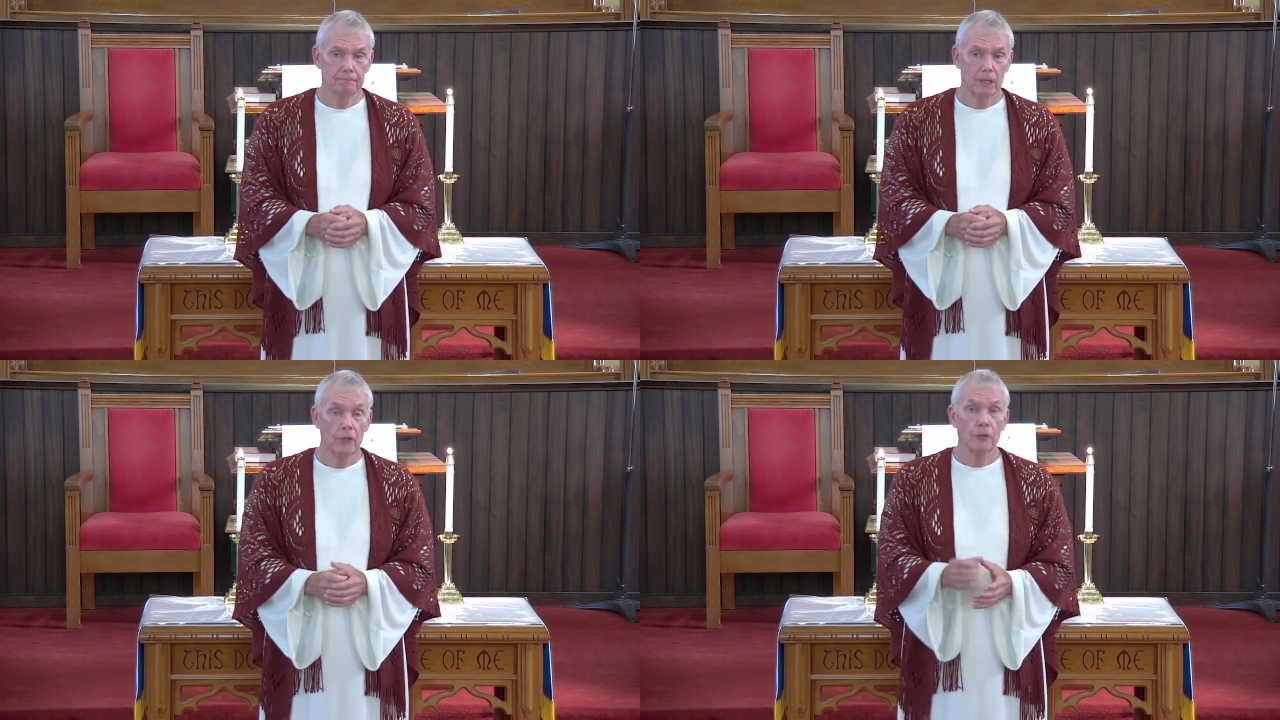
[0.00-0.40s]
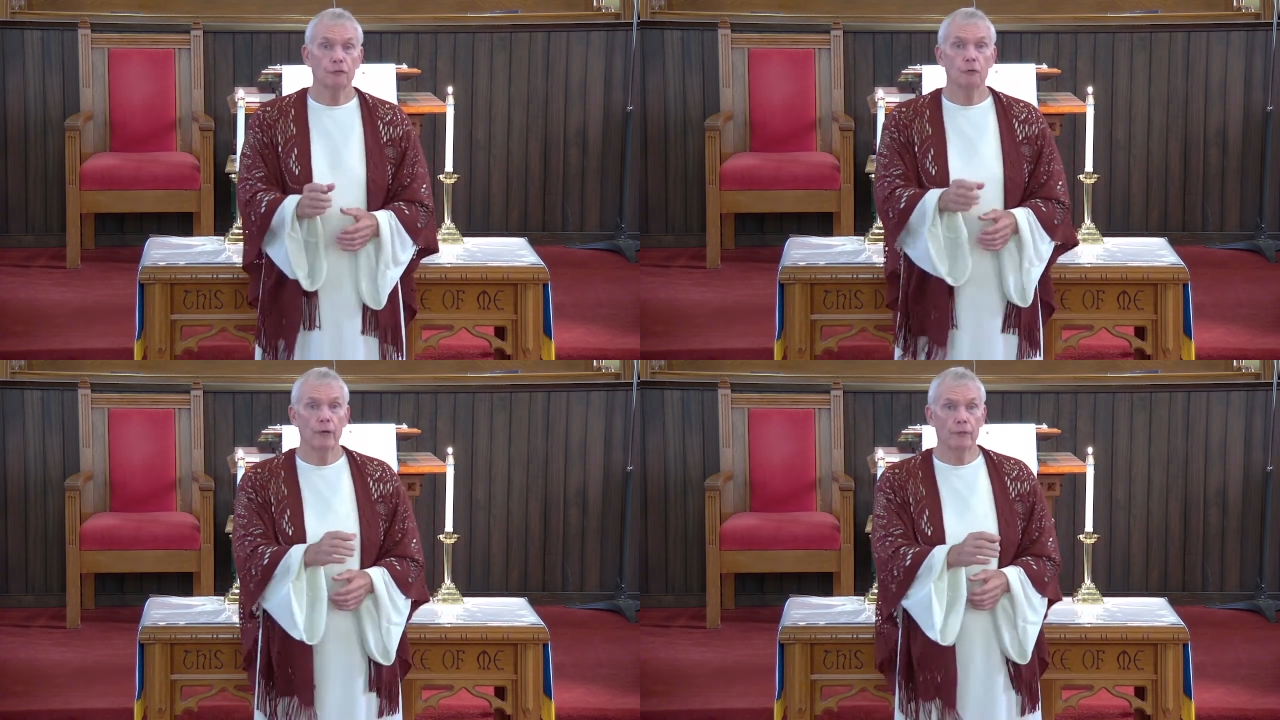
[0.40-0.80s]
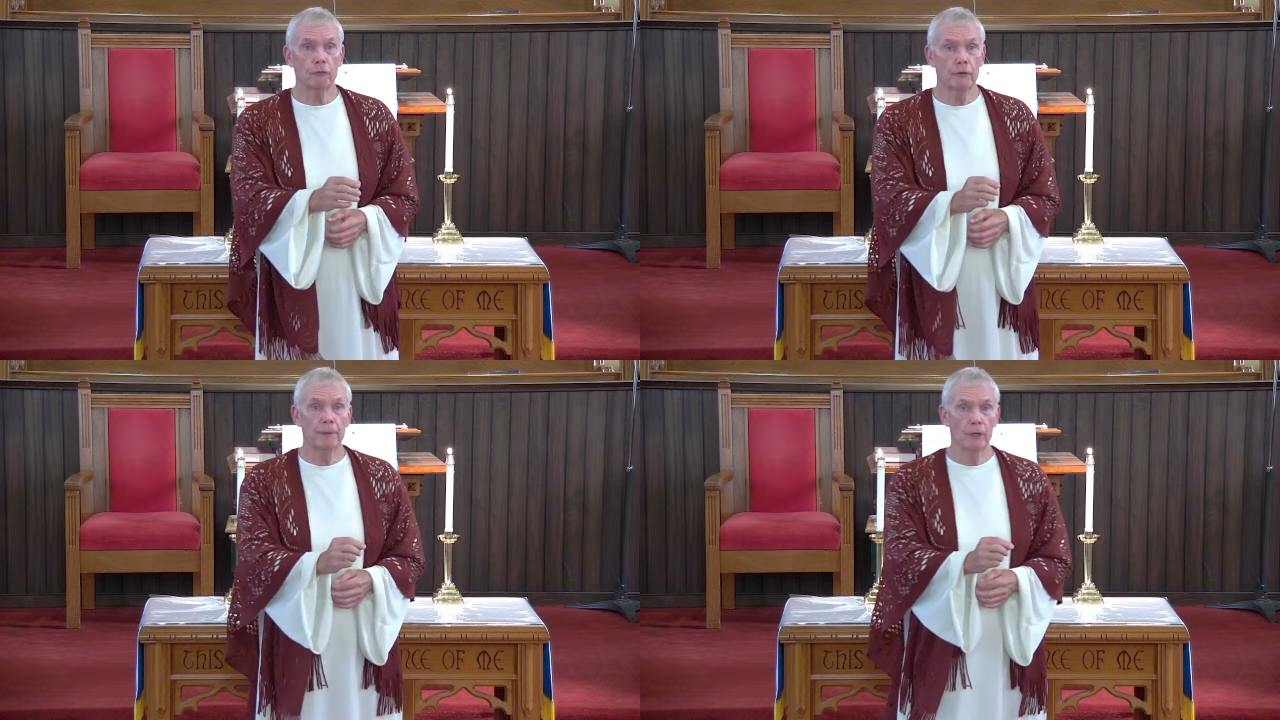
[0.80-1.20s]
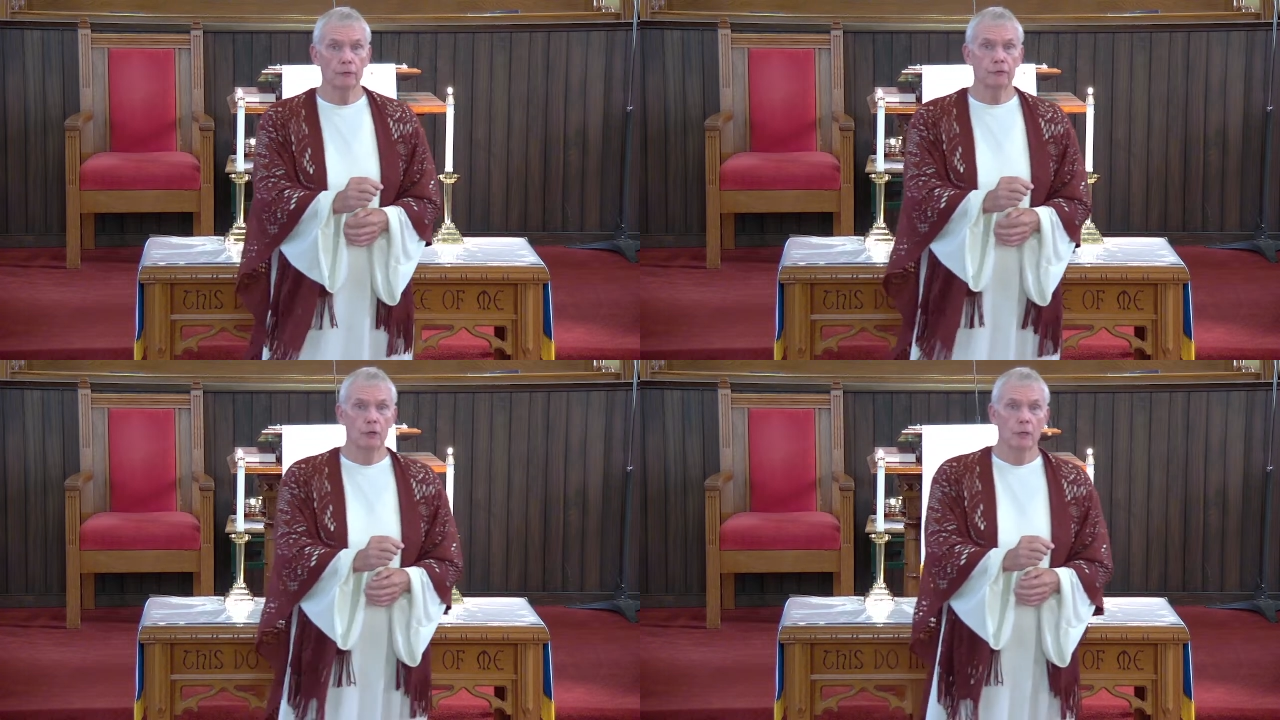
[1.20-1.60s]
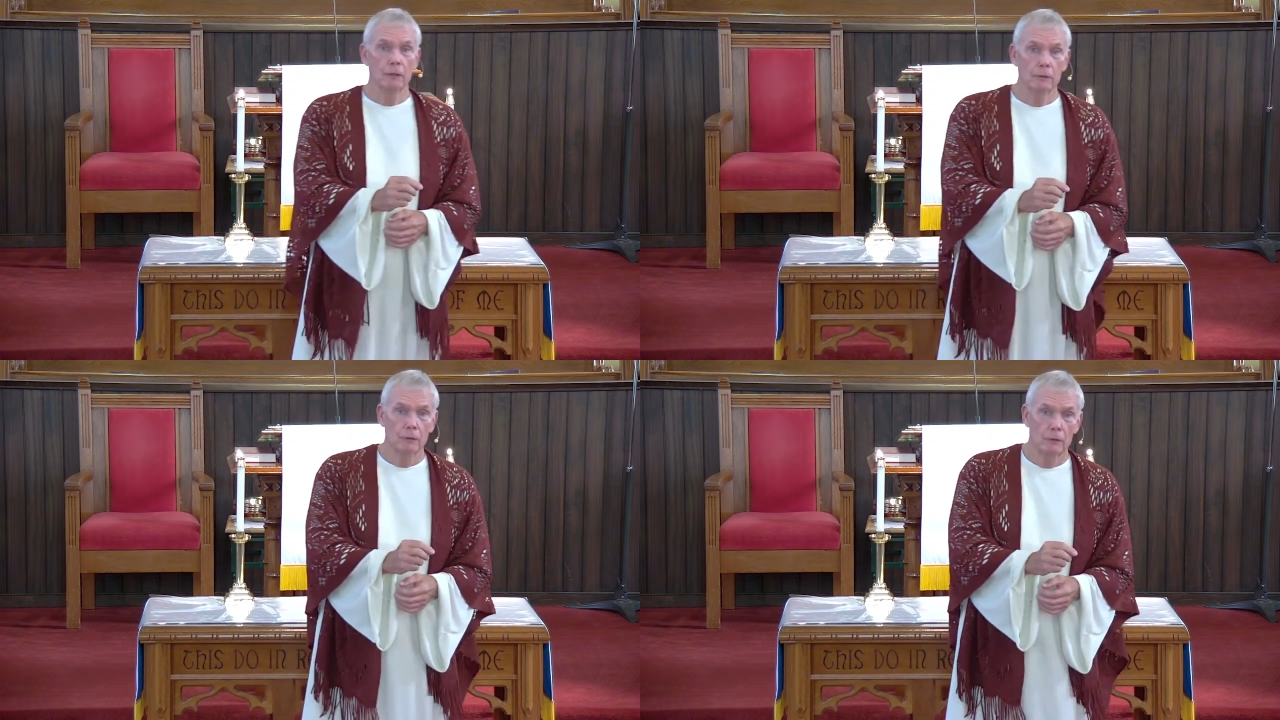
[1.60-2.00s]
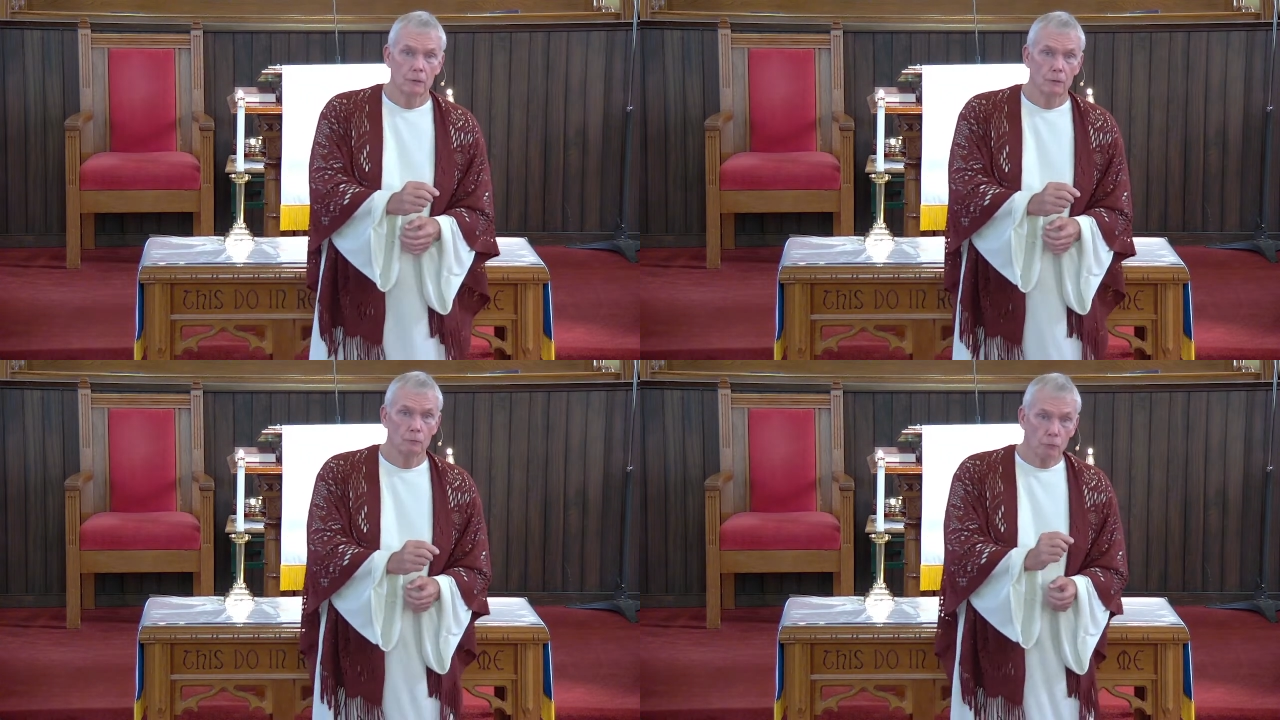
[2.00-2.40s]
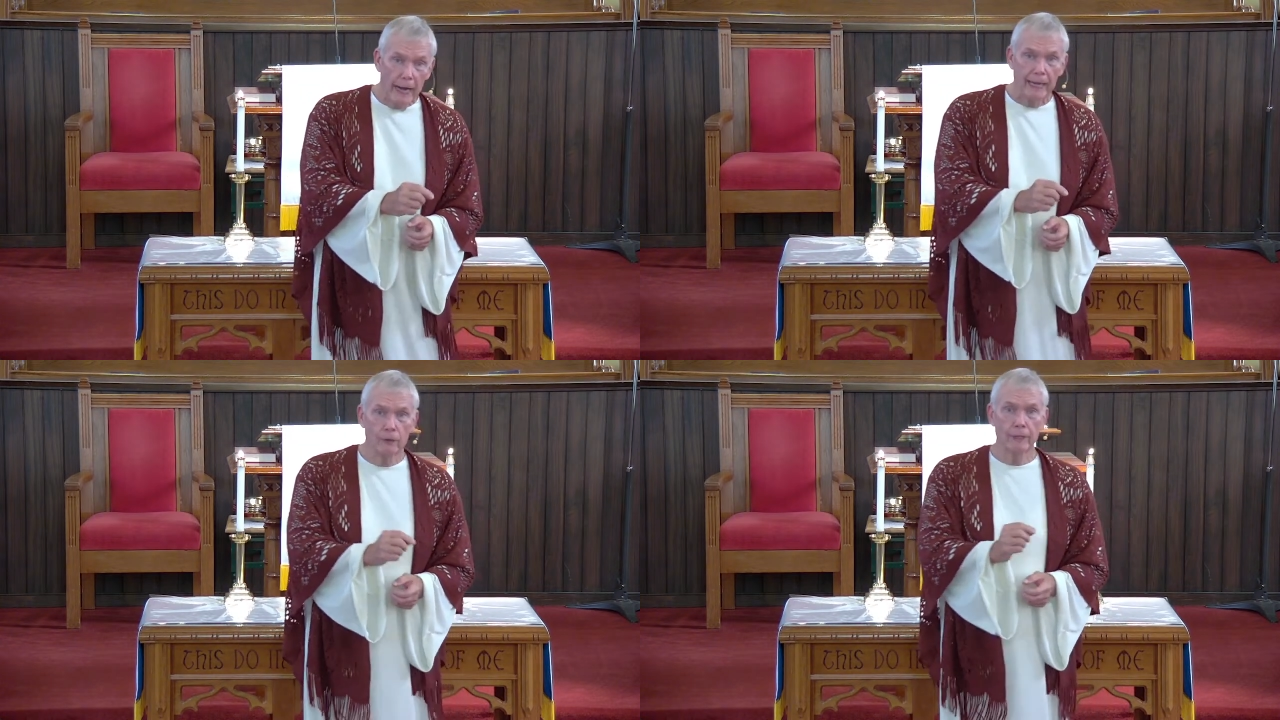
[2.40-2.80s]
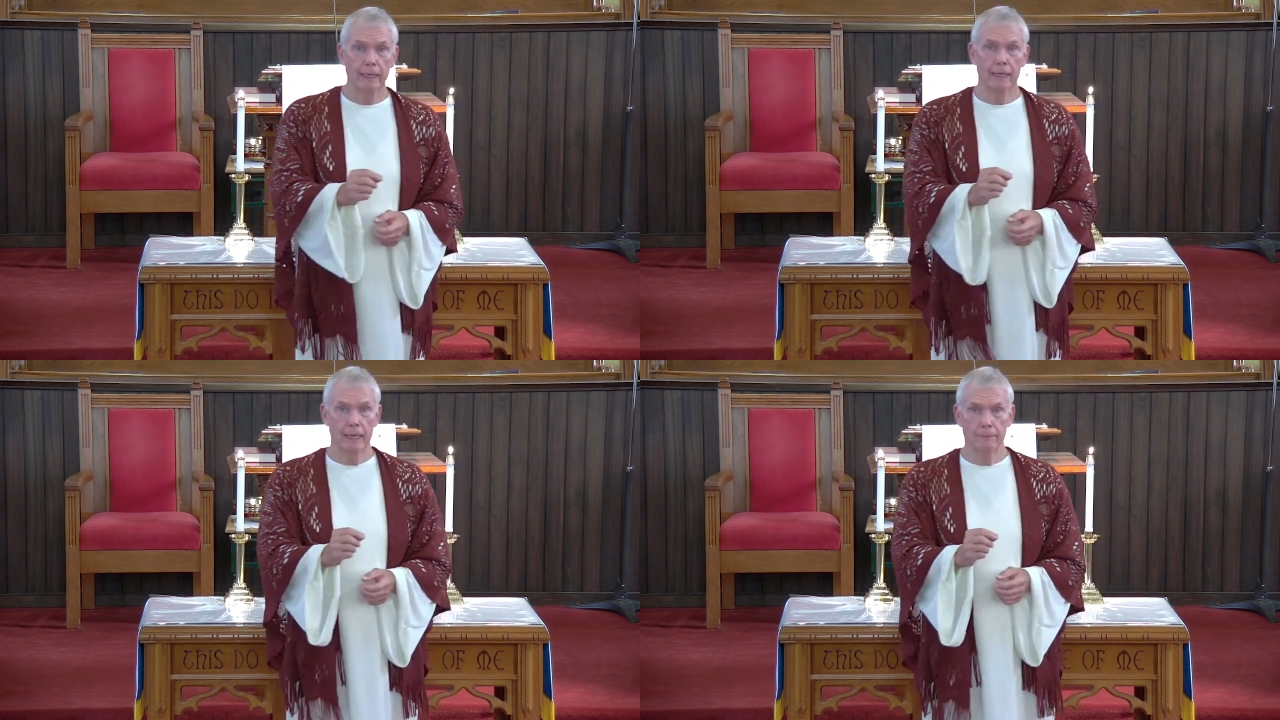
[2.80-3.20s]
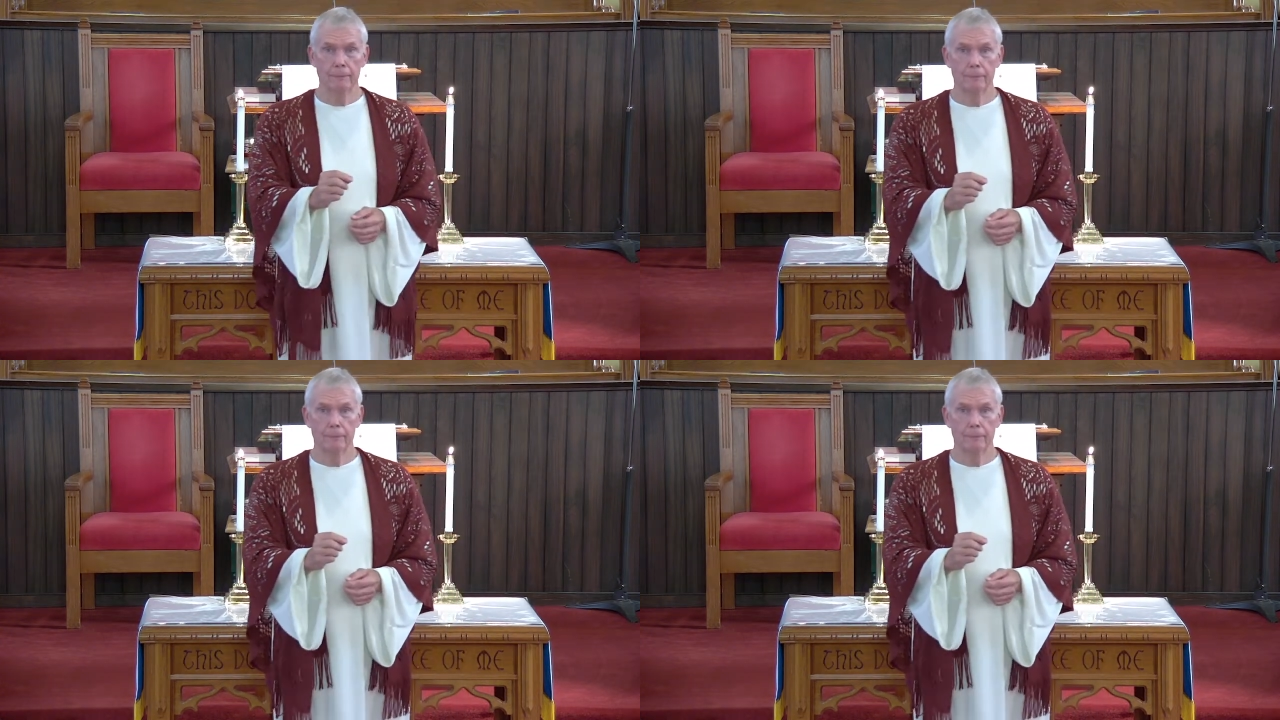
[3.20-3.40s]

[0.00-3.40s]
The 2 other criminals railed at him,